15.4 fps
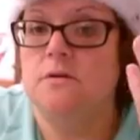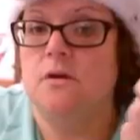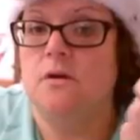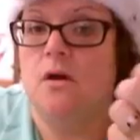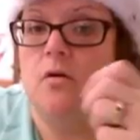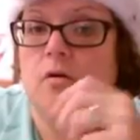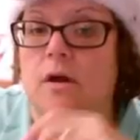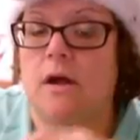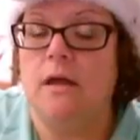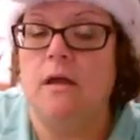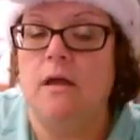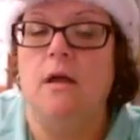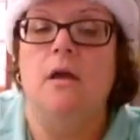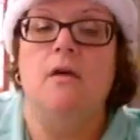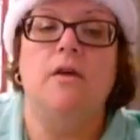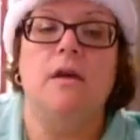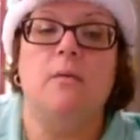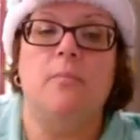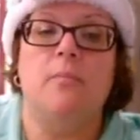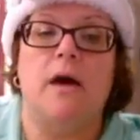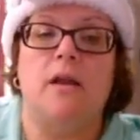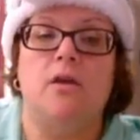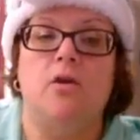Okay, think
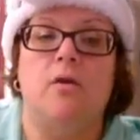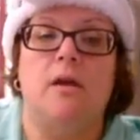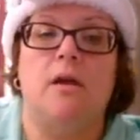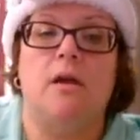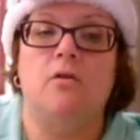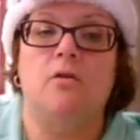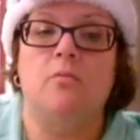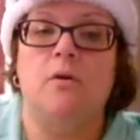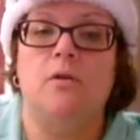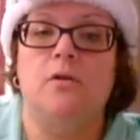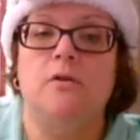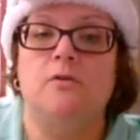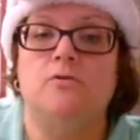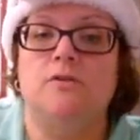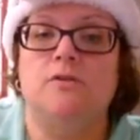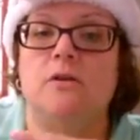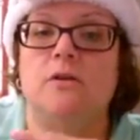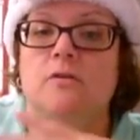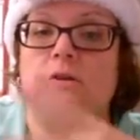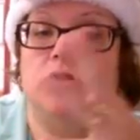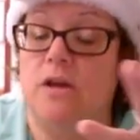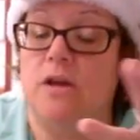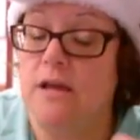about it. You had 100 milliliters here.
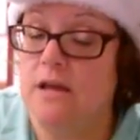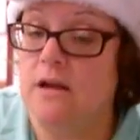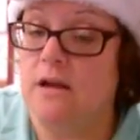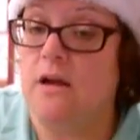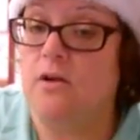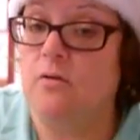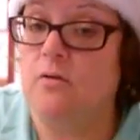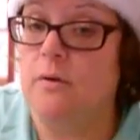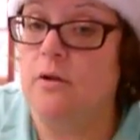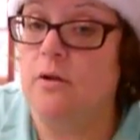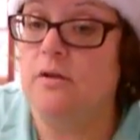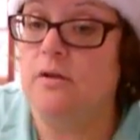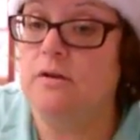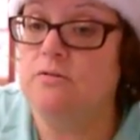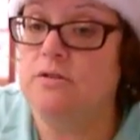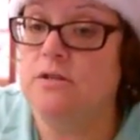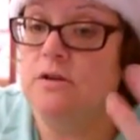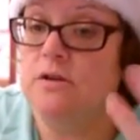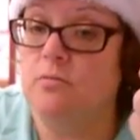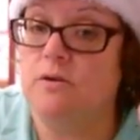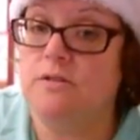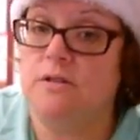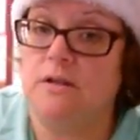Did you hit 100 milliliters here?
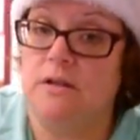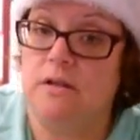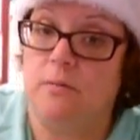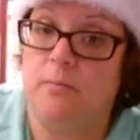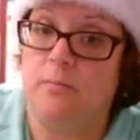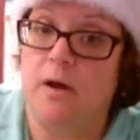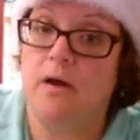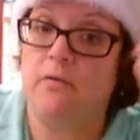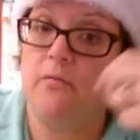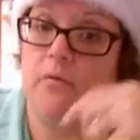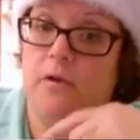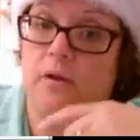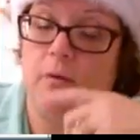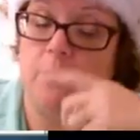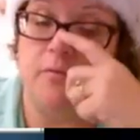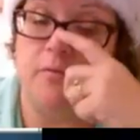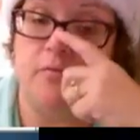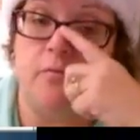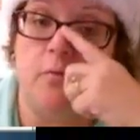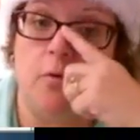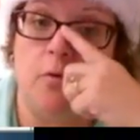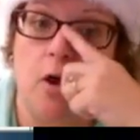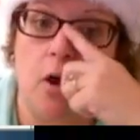Was it a little above, a little
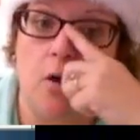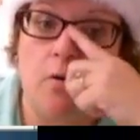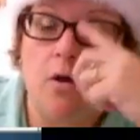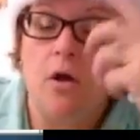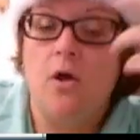below?